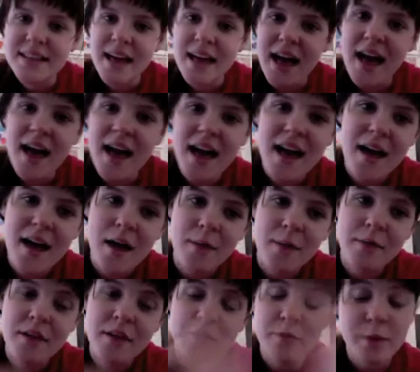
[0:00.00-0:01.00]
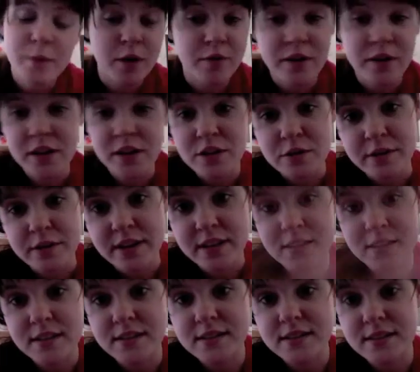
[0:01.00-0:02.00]
Um, if perfect's
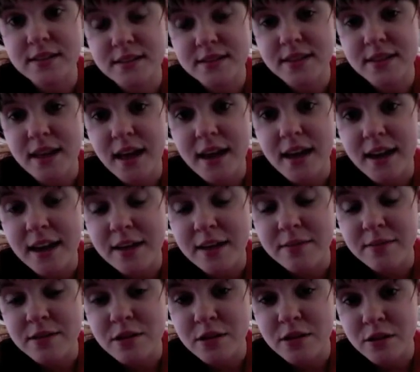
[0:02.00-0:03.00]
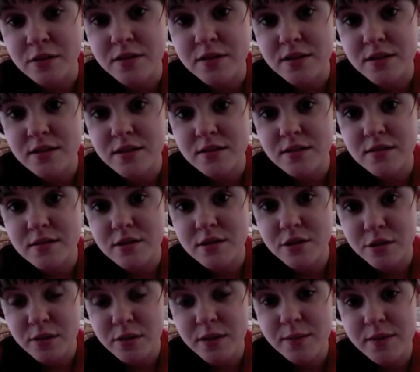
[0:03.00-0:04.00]
real. I came as close
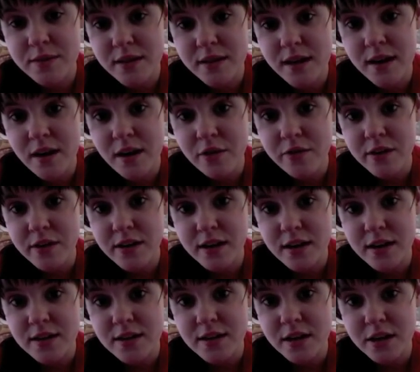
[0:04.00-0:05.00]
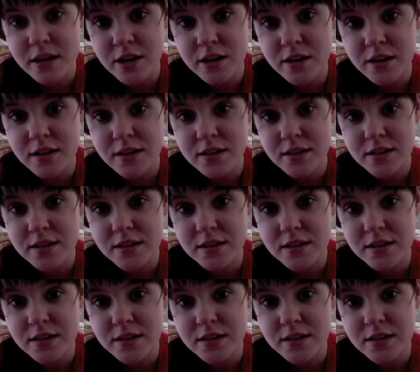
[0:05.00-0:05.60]
to it with that outfit as I could.